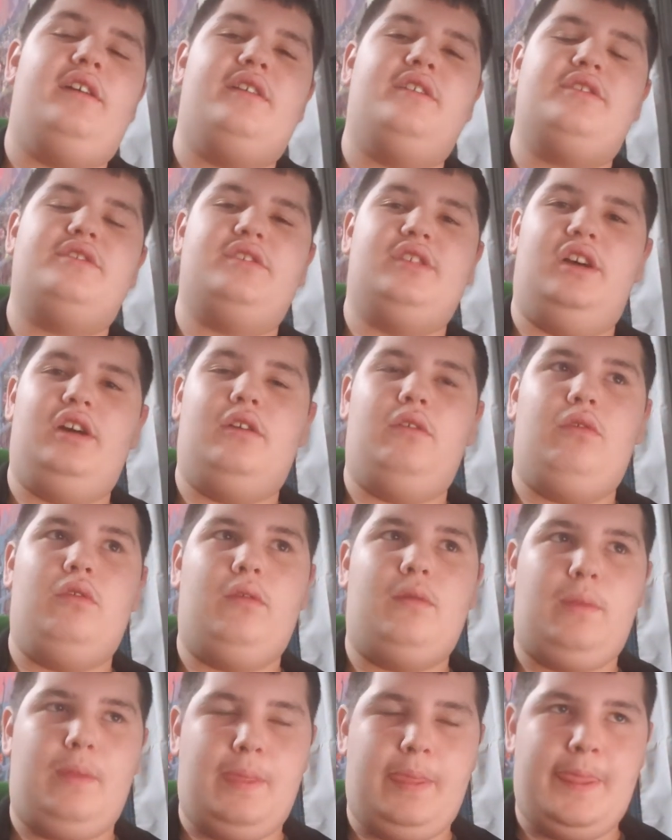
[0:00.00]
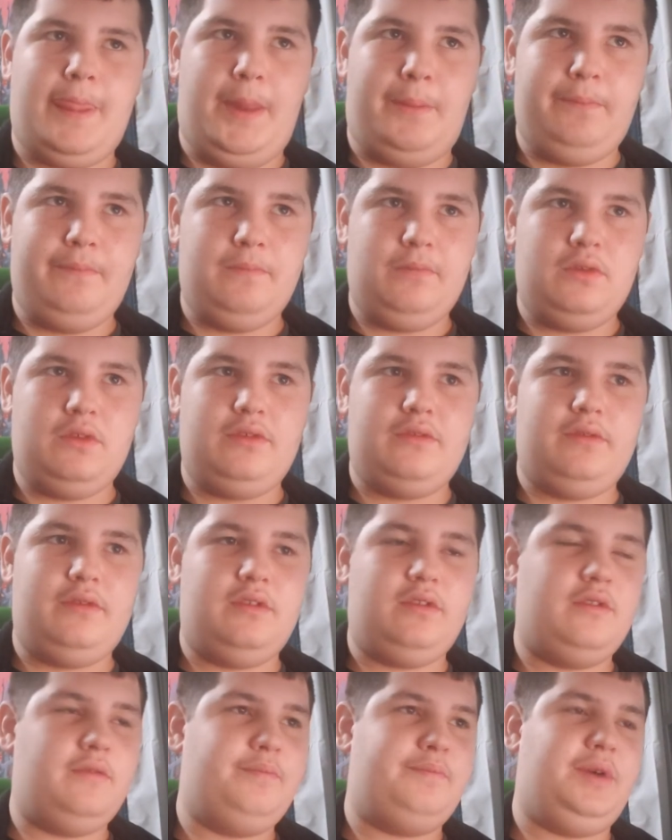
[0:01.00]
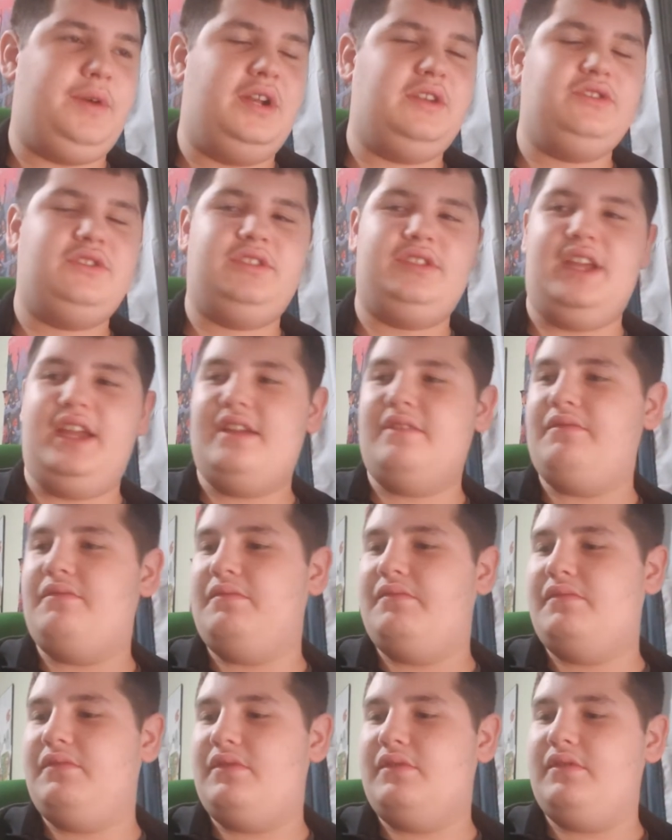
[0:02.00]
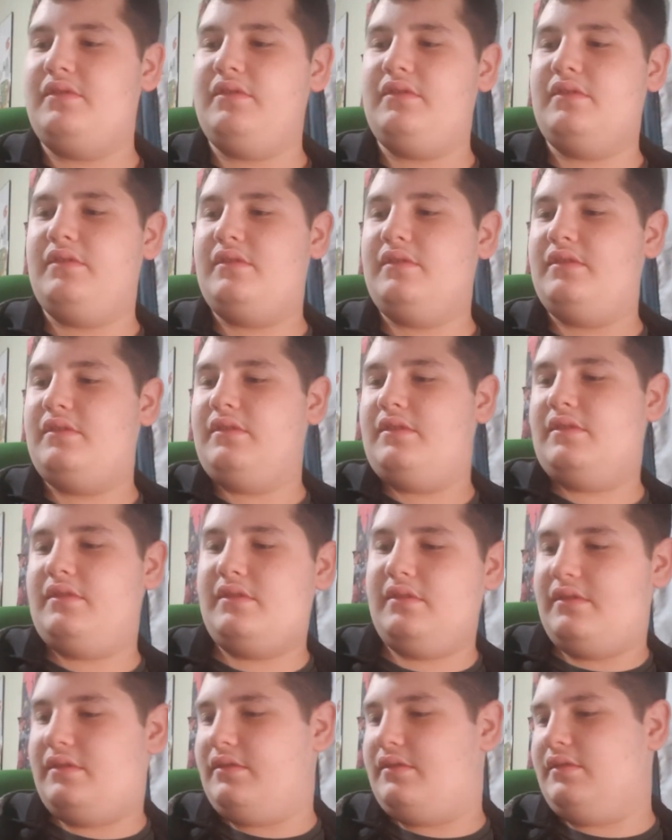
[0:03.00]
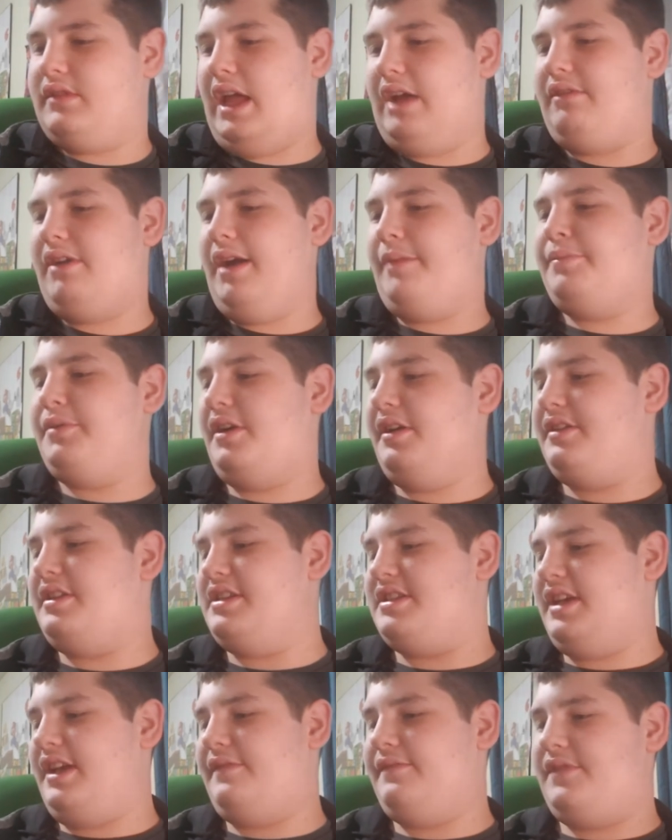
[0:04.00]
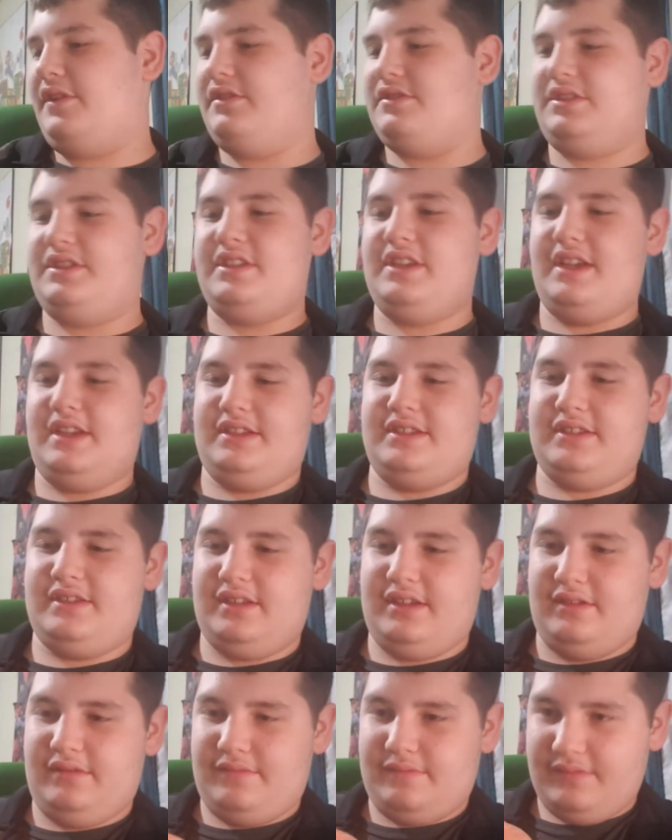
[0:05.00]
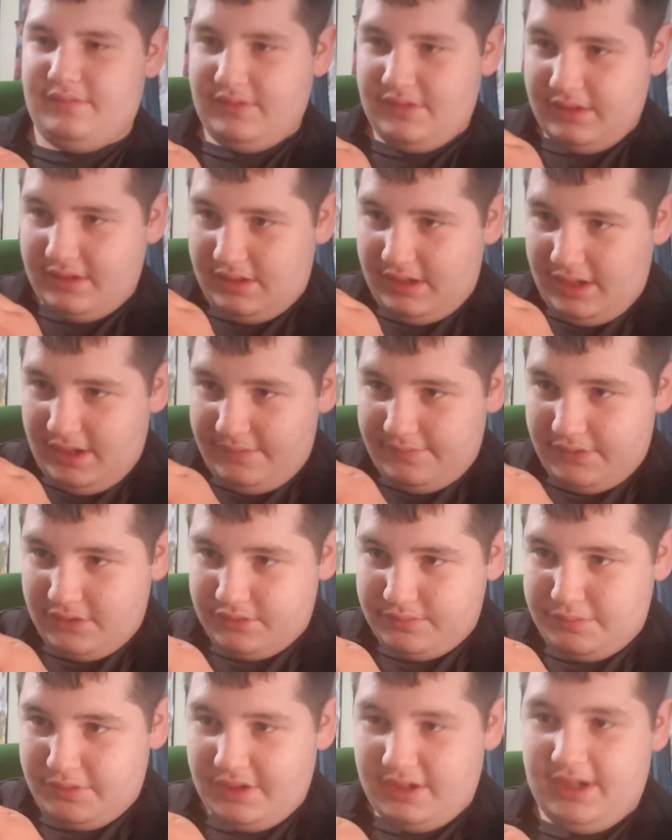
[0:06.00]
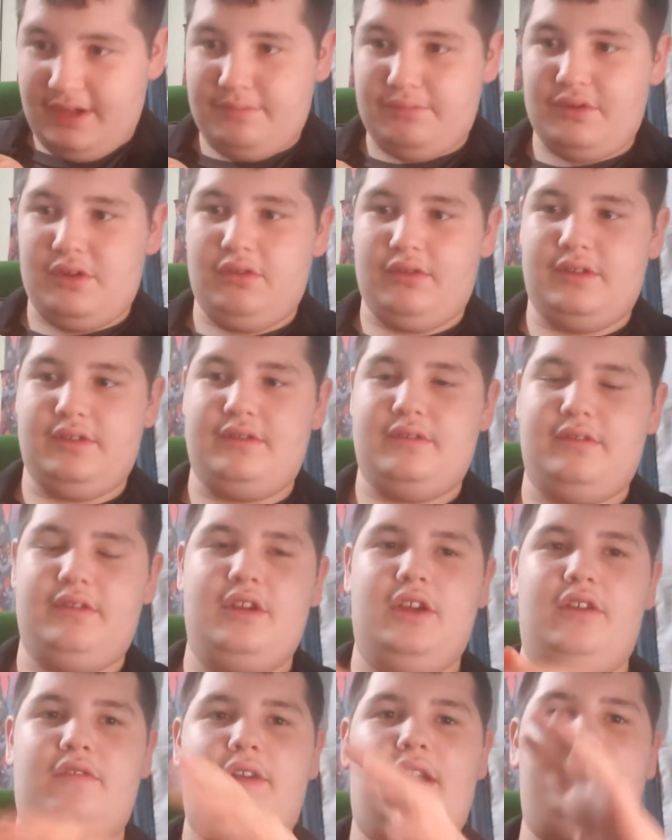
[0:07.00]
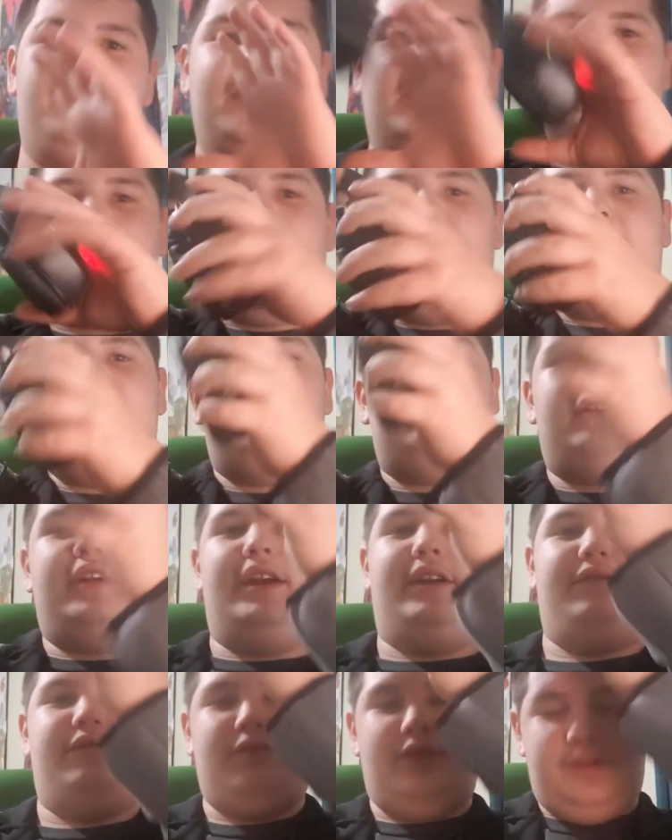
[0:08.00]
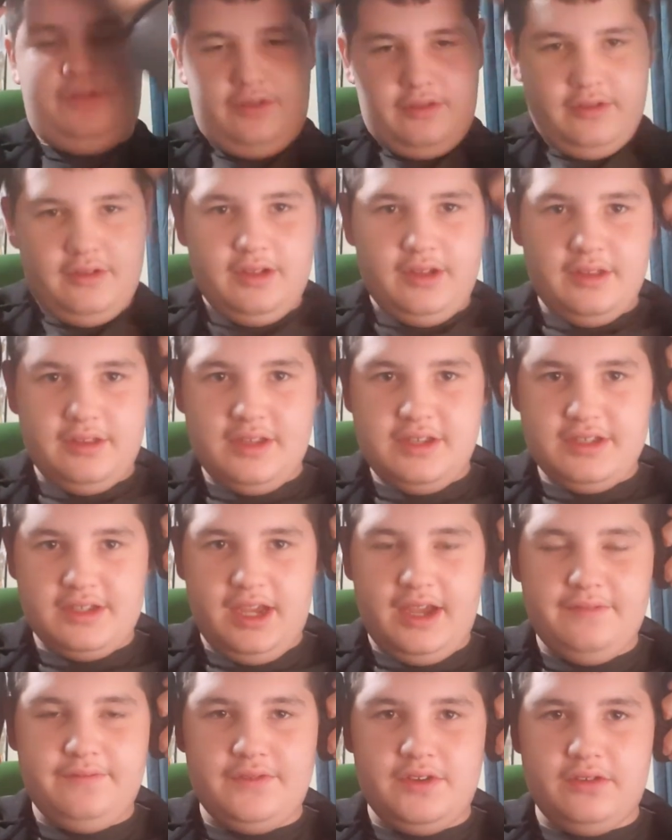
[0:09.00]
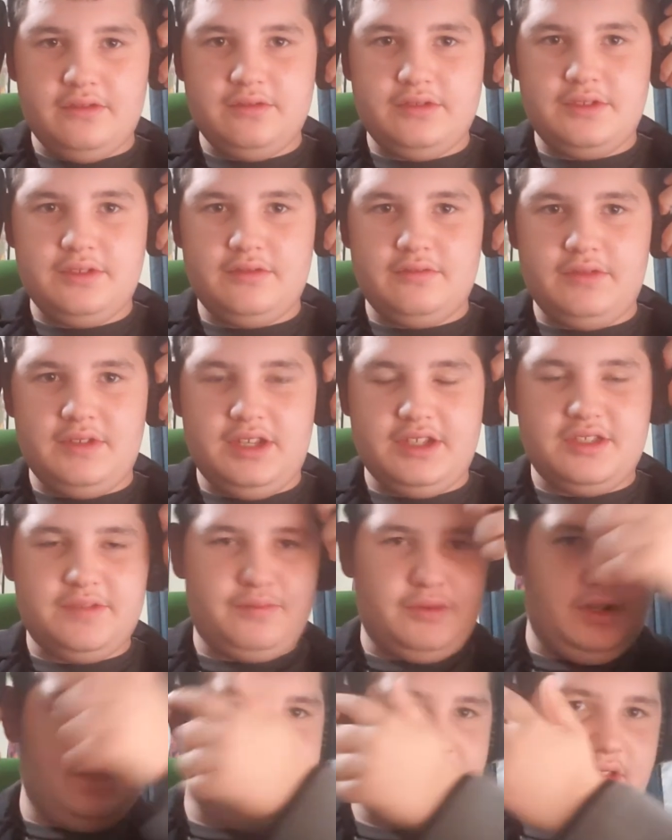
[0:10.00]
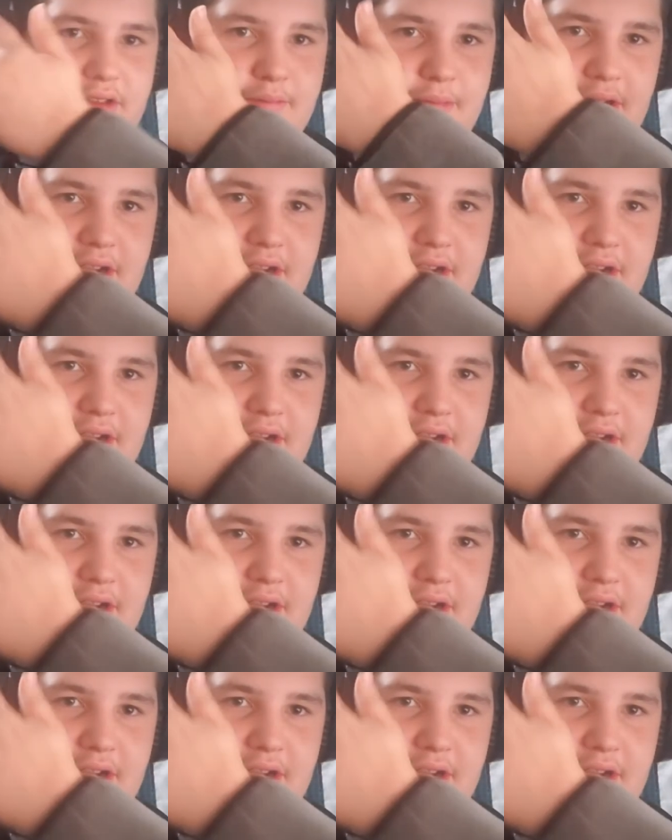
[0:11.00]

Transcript: So, but just think, I want to put on these headphones. Yes, the headphones pretty damn broken. When I play Minecraft with these headphones, yes, surprisingly, the